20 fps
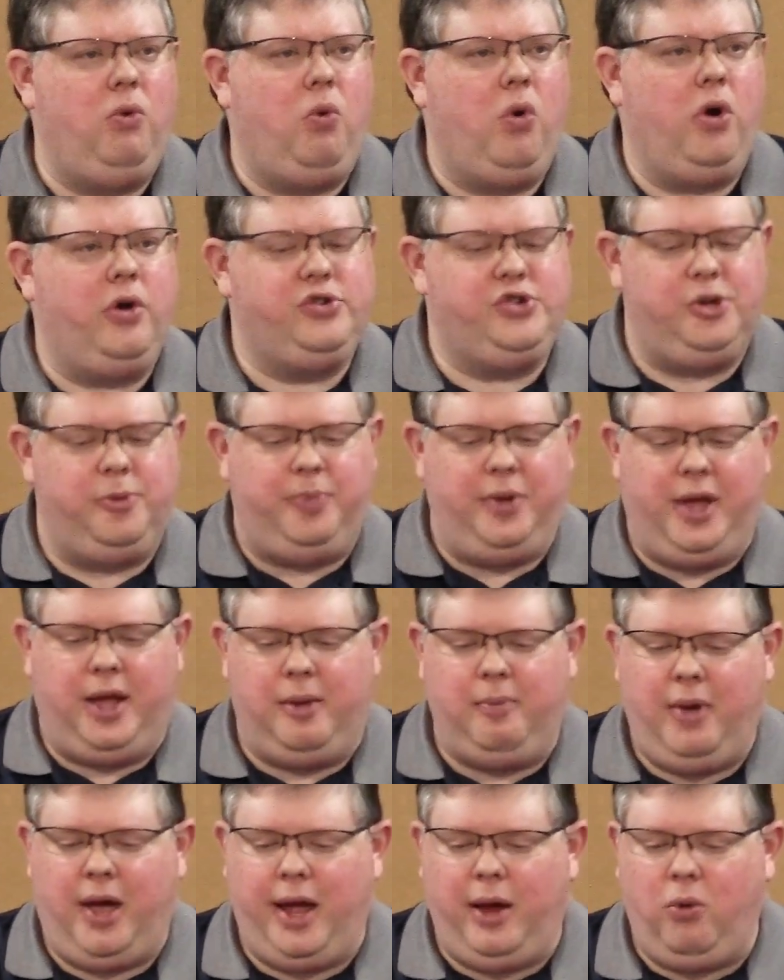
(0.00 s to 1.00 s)

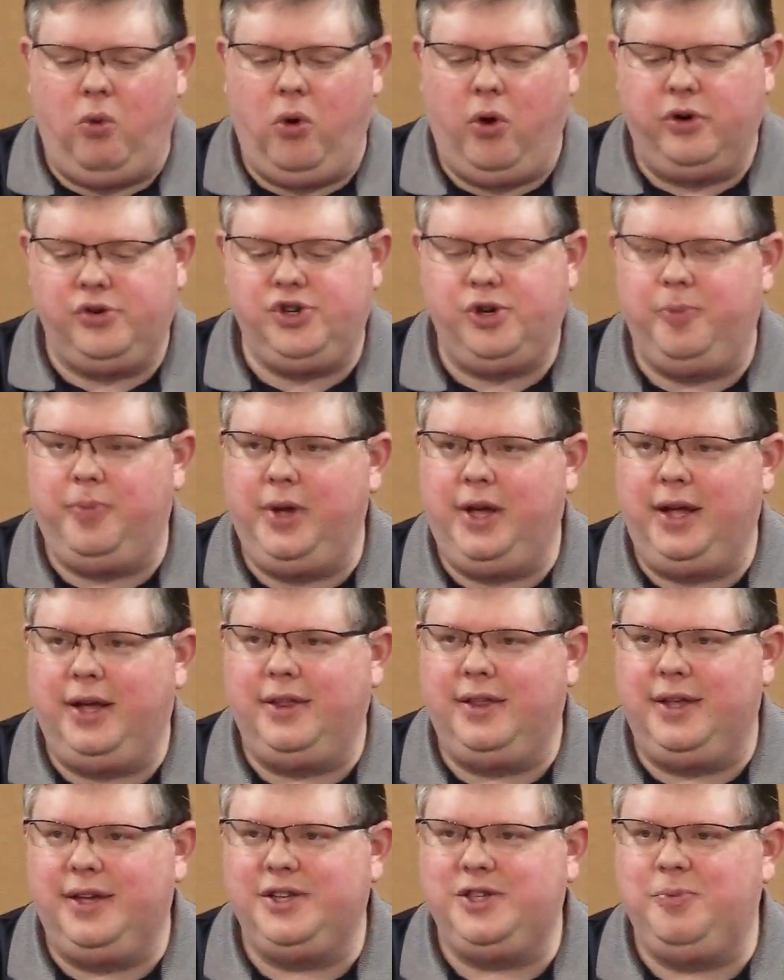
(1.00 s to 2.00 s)
worshiping by worshiping
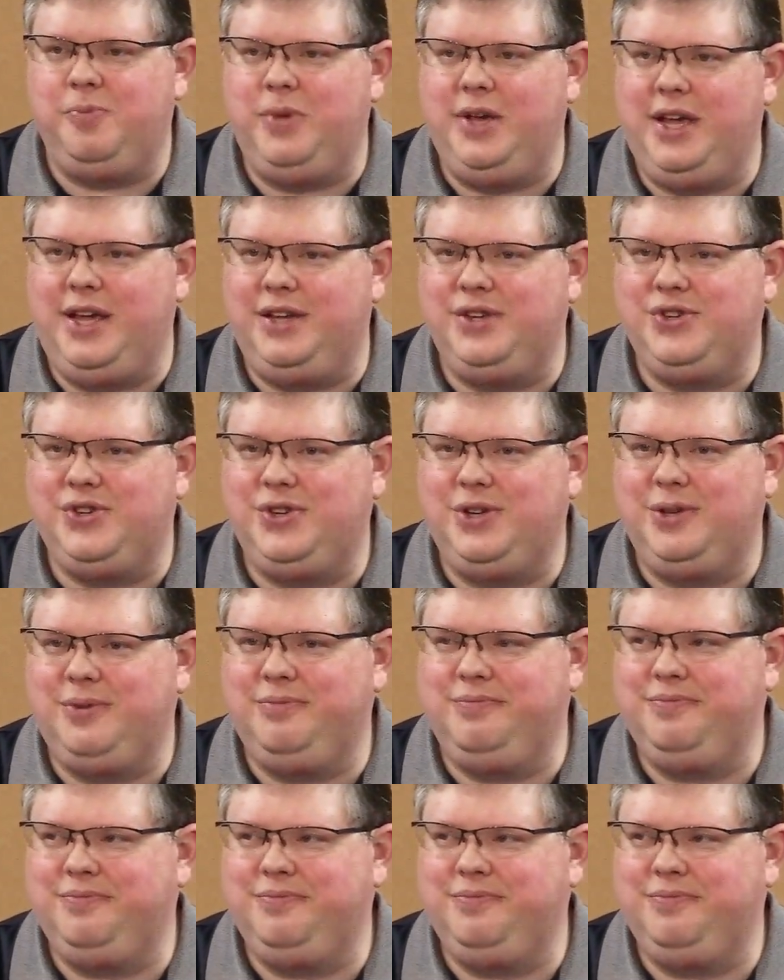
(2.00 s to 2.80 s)
this beast?